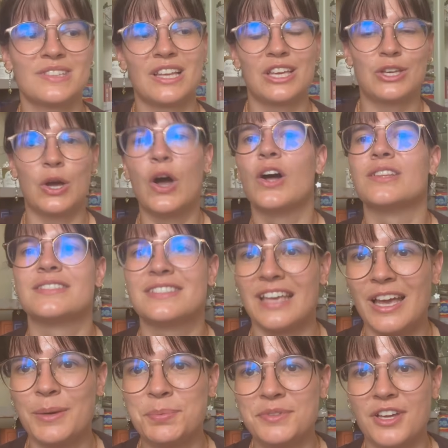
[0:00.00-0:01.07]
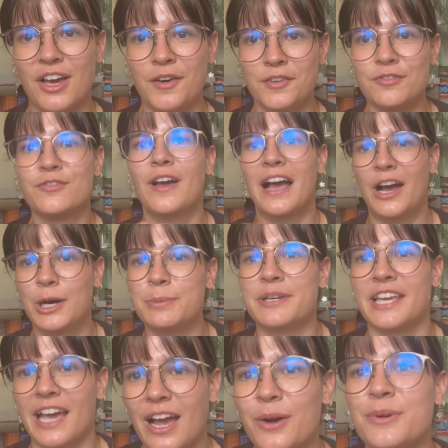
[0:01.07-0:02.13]
concept of how
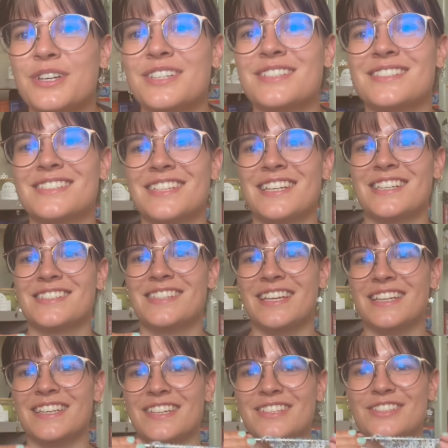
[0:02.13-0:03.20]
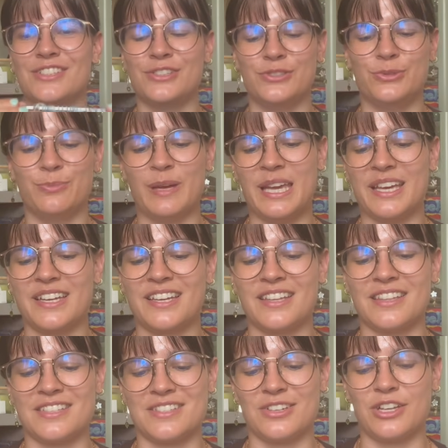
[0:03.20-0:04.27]
many hours it has taken to make
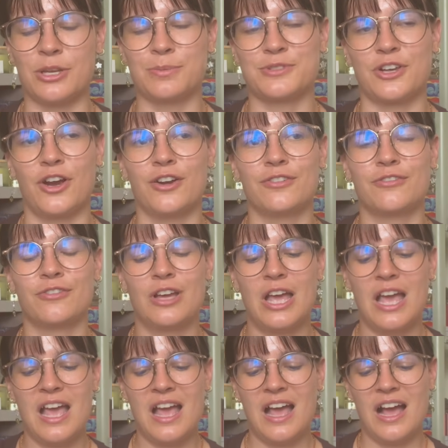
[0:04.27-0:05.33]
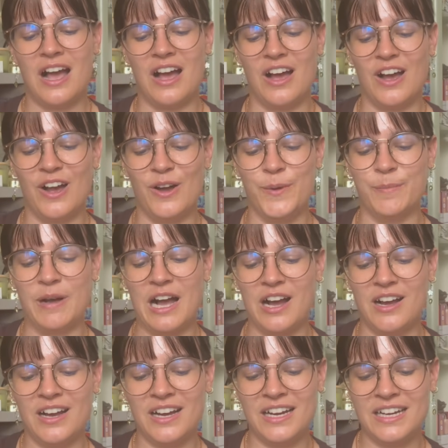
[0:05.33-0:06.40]
this little hip scarf.
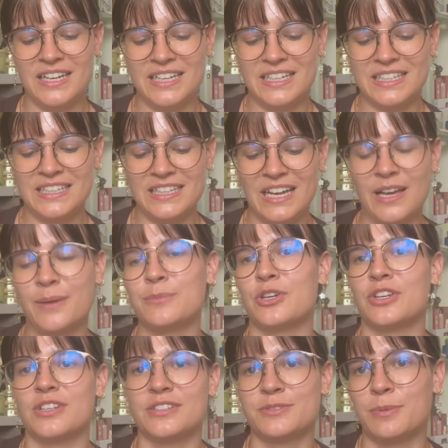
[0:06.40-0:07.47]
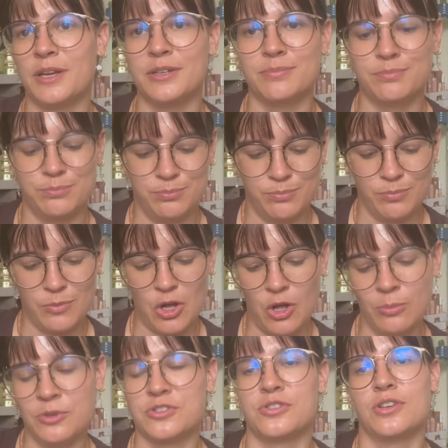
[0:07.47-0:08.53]
I am gonna spend
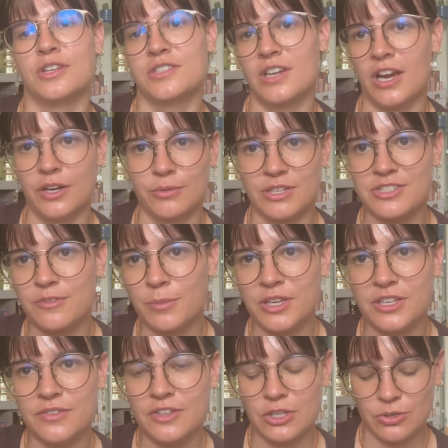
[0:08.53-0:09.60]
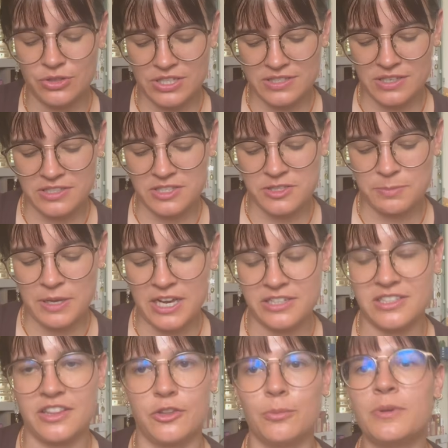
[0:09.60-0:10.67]
almost the entire rest of my evening on this, I
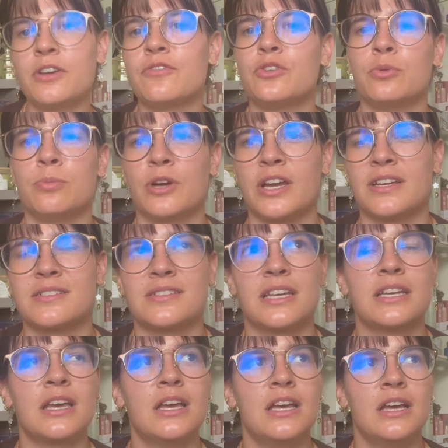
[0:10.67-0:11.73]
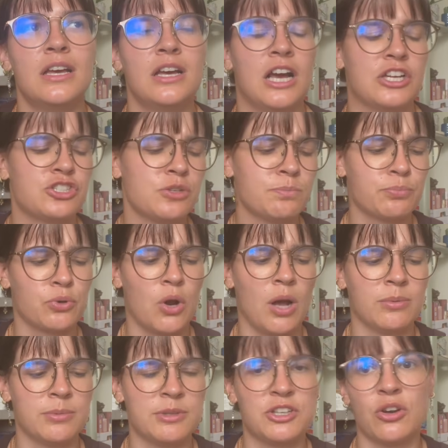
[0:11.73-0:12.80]
suspect. There'll be a few breaks. Like, I should
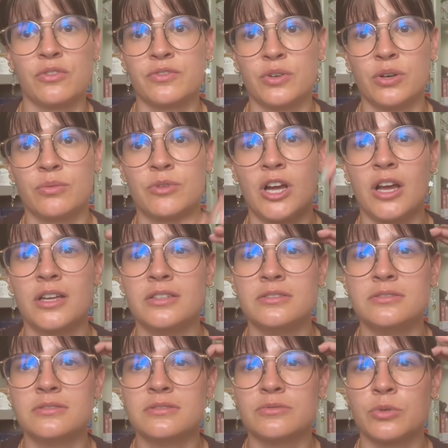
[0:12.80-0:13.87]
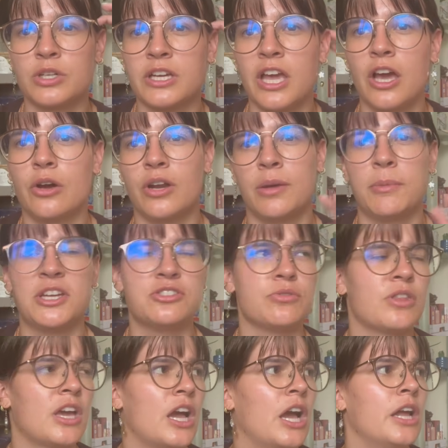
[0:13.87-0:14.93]
probably go for a run, workout. I might do
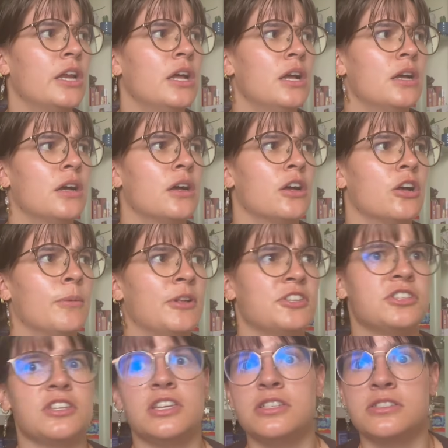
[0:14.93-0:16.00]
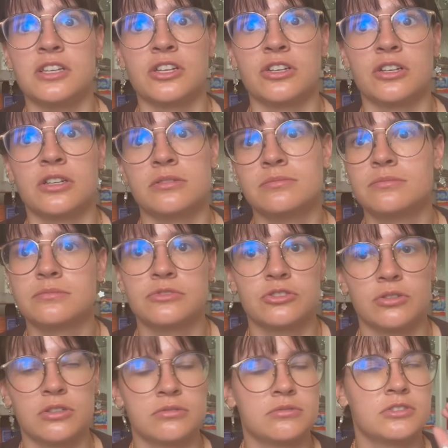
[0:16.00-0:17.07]
that. I'll need to eat dinner.
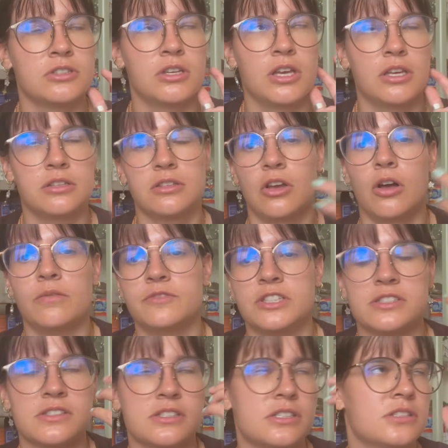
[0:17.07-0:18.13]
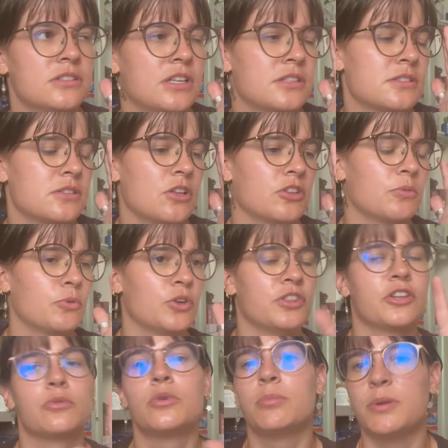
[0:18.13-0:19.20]
So obviously, that's not the point.
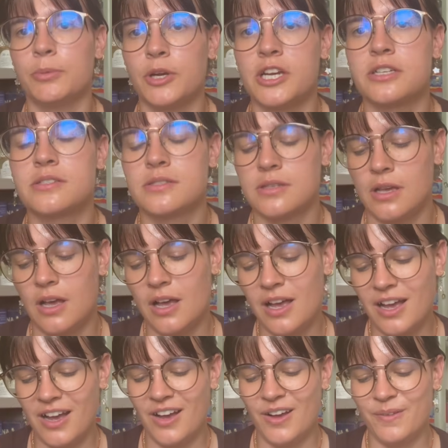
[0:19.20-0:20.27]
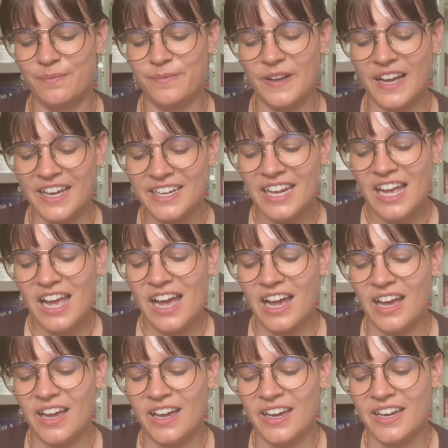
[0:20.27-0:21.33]
There will be breaks. But
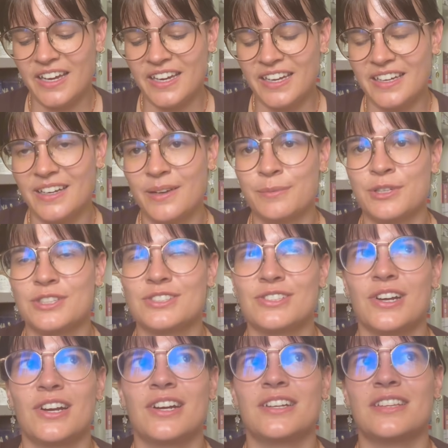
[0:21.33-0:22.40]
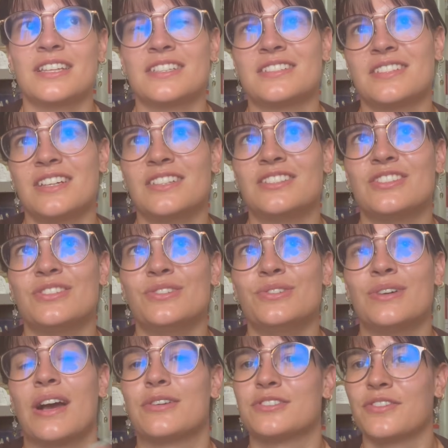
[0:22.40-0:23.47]
I am gonna start listening
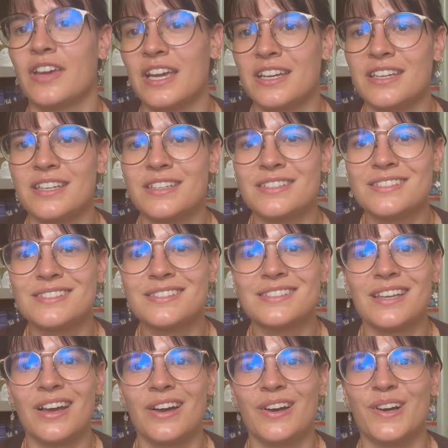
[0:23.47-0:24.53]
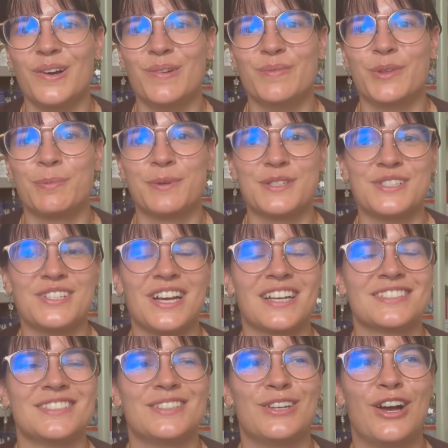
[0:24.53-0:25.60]
to House of Hades, the Percy
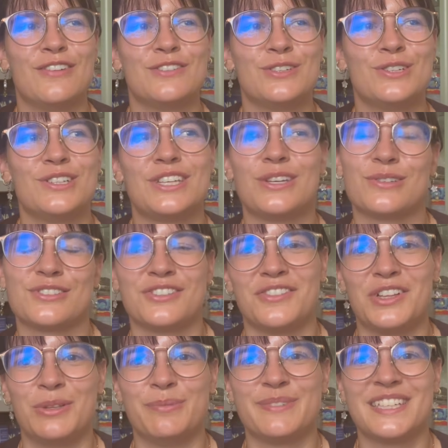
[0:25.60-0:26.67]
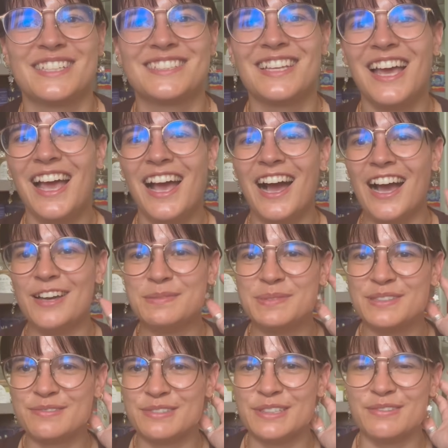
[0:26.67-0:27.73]
Jackson novel, Heroes of Olympus. I've
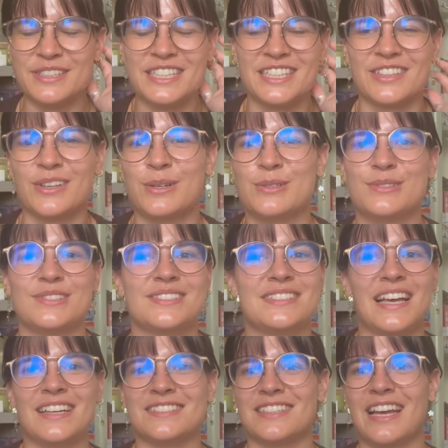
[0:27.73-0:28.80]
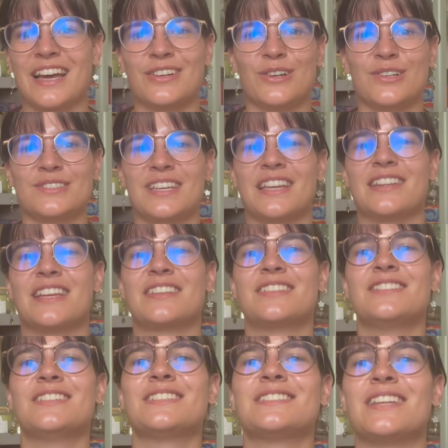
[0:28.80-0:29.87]
been rereading those as an adult, and like the
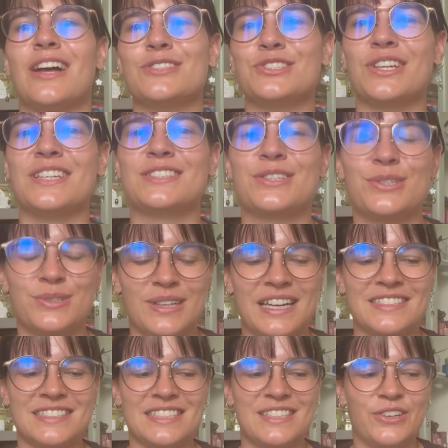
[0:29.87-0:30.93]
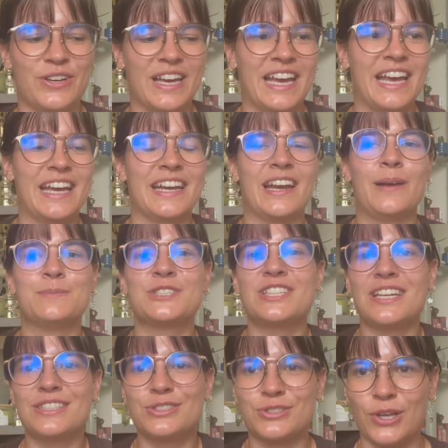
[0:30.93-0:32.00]
nostalgia is crazy, okay? And I'm just
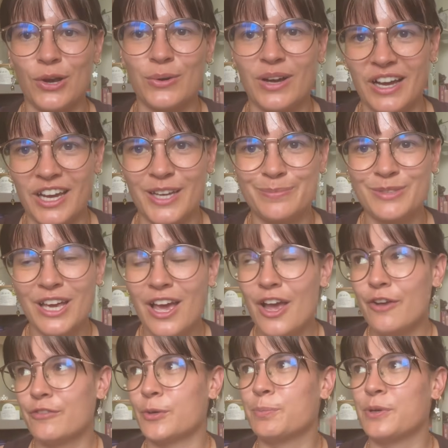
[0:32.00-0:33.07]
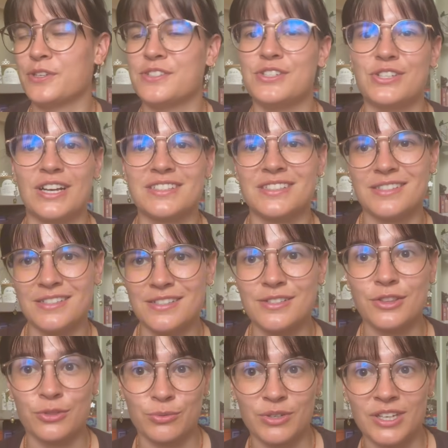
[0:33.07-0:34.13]
getting so hyped for Percy Jackson
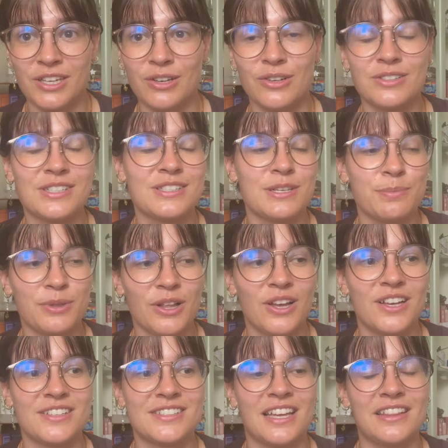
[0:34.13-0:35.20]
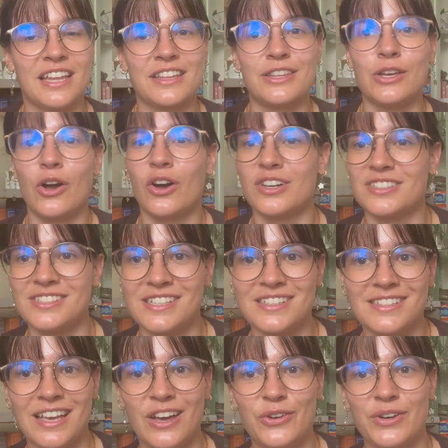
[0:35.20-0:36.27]
season 3 on Disney Plus, and like the Odyssey
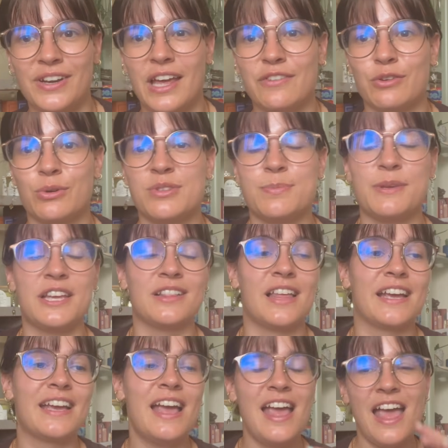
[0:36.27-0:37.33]
is out, and everyone's being like,